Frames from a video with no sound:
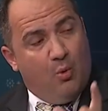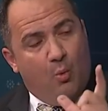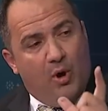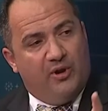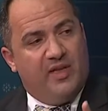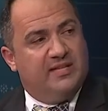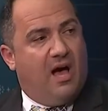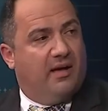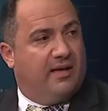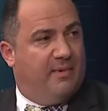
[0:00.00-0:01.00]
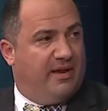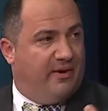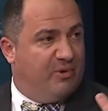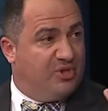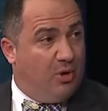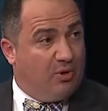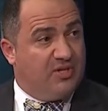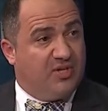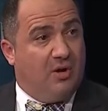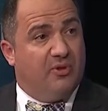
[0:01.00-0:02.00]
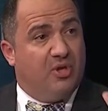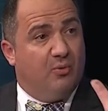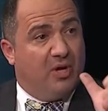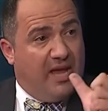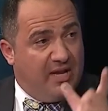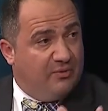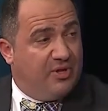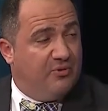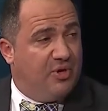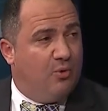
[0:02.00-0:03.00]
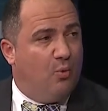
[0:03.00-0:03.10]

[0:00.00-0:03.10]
What are they talking about in there? Michelle, we're going to start with you, we're going to end with you, Hugh.